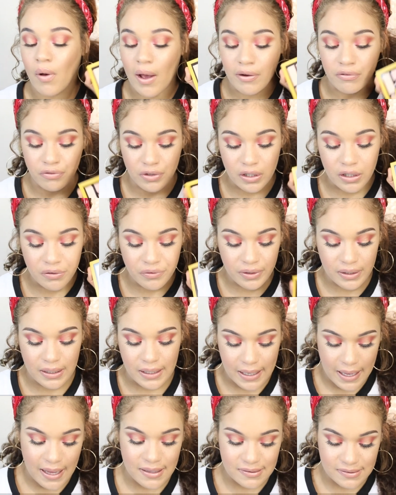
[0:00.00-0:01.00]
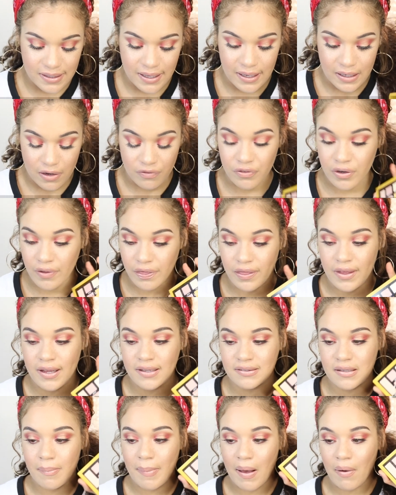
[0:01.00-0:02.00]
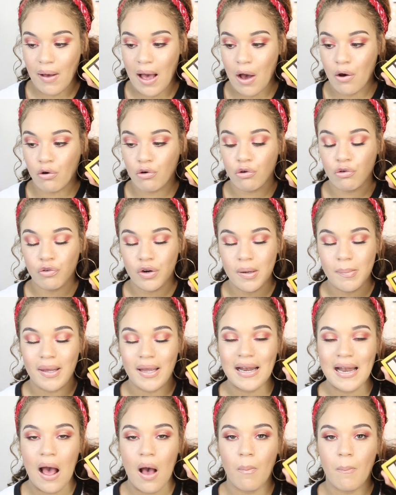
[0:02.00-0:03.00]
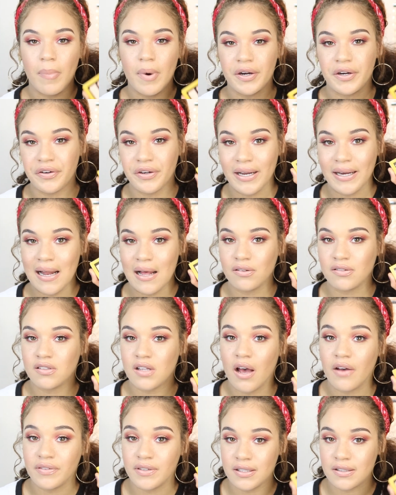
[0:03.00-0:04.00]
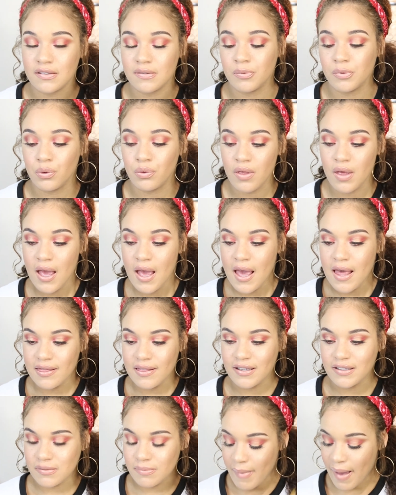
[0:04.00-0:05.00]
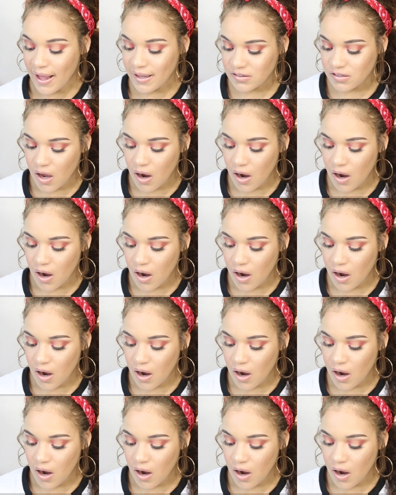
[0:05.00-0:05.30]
I really can't say enough good things about how creamy and how buttery and how soft and smooth these mattes